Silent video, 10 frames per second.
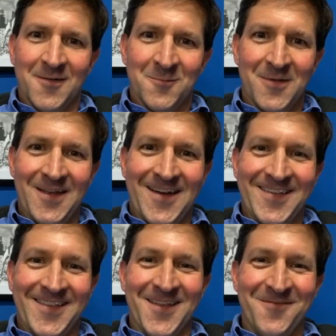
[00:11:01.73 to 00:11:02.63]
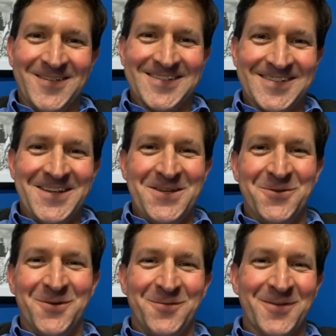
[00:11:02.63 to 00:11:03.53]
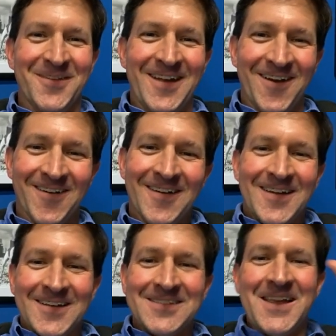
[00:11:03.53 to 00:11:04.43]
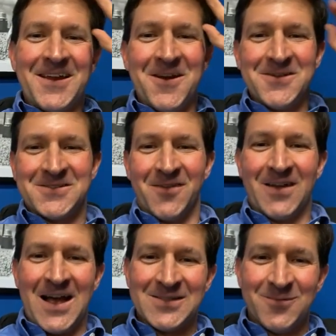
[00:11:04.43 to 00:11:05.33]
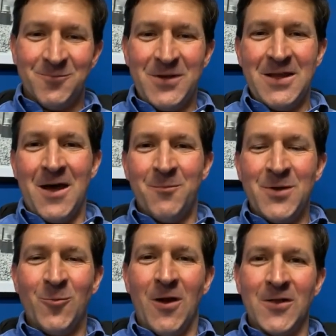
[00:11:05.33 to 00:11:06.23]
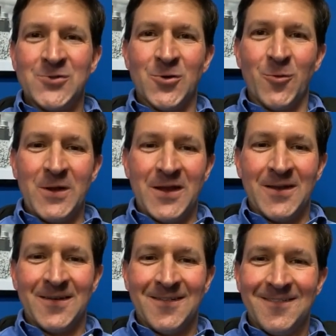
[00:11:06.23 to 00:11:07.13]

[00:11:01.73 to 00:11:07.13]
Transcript: But I'd love to see you if you're there. Take care of yourself, guys. Be well. Enjoy your weekend.